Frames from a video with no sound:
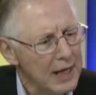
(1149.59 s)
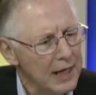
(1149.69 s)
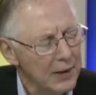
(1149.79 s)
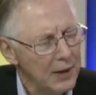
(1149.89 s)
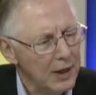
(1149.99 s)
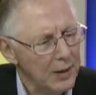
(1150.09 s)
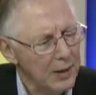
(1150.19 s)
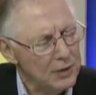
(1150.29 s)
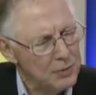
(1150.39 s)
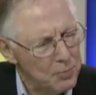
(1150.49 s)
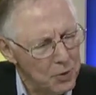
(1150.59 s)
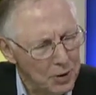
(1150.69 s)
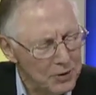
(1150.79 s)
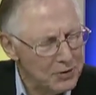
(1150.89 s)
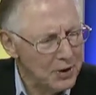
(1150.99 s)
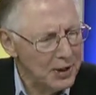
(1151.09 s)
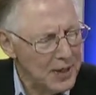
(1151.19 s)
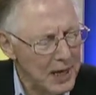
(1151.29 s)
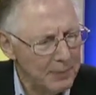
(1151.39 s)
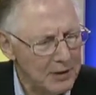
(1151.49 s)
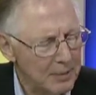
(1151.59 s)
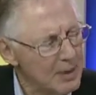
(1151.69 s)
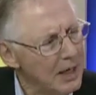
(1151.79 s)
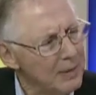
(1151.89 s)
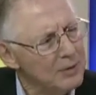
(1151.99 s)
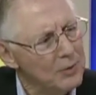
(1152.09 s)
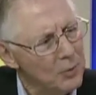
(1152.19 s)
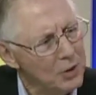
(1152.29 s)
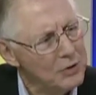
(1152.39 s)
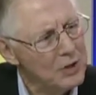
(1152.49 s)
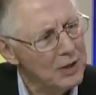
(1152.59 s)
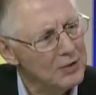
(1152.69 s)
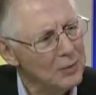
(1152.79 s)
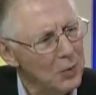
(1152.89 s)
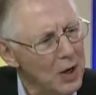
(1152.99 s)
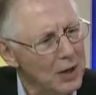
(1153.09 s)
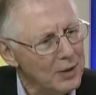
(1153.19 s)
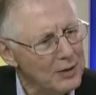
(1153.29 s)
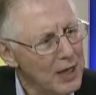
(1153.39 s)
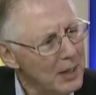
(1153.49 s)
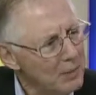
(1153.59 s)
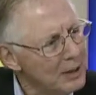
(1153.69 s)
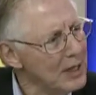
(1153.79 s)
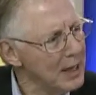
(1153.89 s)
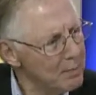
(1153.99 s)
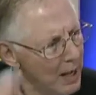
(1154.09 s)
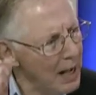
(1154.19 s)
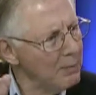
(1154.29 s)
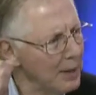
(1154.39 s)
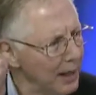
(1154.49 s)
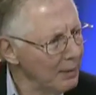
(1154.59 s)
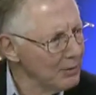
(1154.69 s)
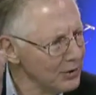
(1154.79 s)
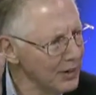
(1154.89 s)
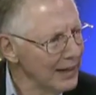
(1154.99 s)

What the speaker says: their supporters turned up sometimes in wheelchairs and walkers, but they had pom-poms.